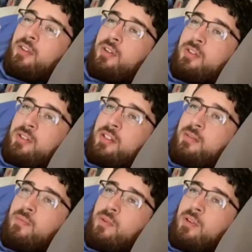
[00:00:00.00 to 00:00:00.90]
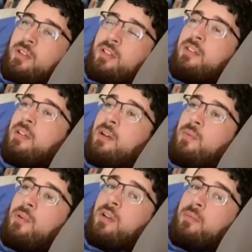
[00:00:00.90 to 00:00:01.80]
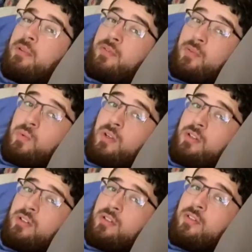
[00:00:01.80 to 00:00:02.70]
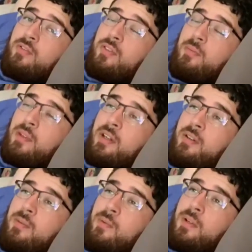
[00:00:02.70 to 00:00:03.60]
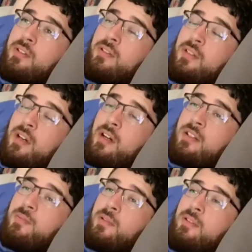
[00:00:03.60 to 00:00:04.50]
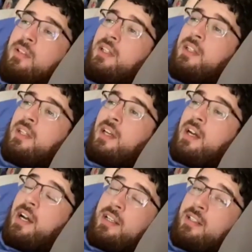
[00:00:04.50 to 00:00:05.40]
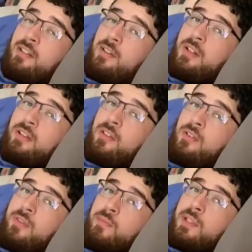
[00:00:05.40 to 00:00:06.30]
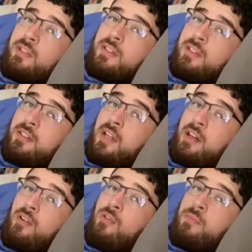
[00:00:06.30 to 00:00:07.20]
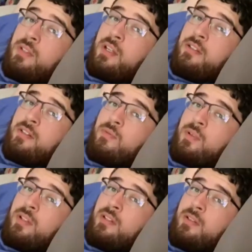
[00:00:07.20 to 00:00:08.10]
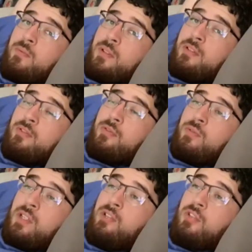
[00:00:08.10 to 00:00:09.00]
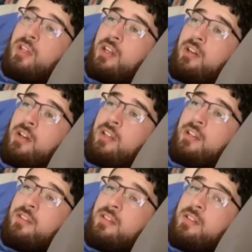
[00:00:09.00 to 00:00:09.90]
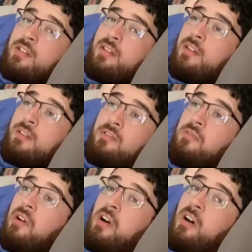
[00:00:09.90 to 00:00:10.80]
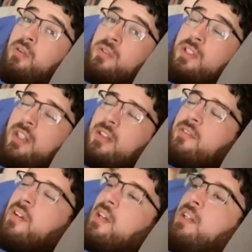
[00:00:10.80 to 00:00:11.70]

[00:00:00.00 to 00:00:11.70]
Thursday morning, I woke up even worse. From there, went to the hospital. I didn't know I had COVID because I did at-home tests as well as I went to Centricare, and they did testing there too. All was negative.